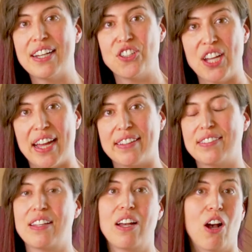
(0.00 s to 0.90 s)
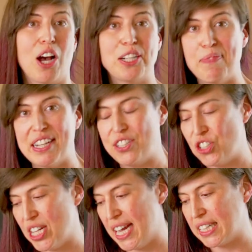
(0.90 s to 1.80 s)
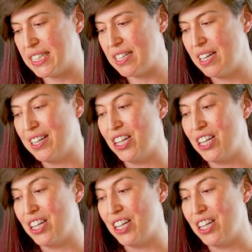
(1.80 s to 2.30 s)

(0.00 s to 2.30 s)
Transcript: checks, automated checks,